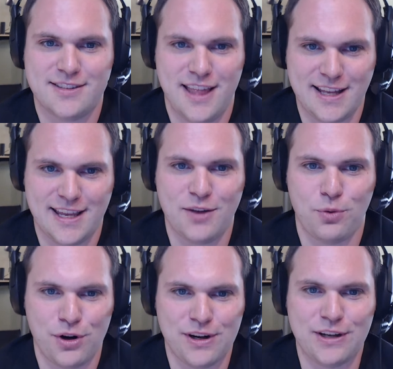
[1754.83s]
that again,
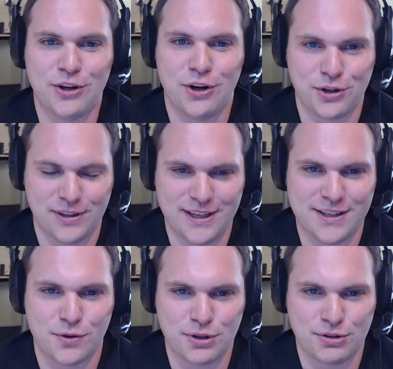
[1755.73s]
where you're getting all your leads
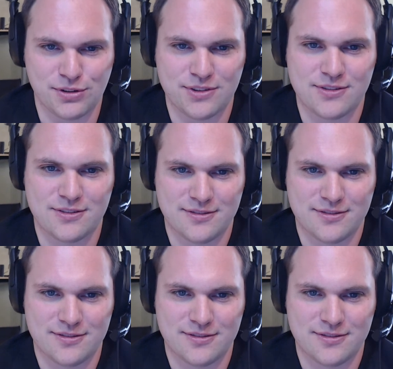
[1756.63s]
for recruits. Yeah,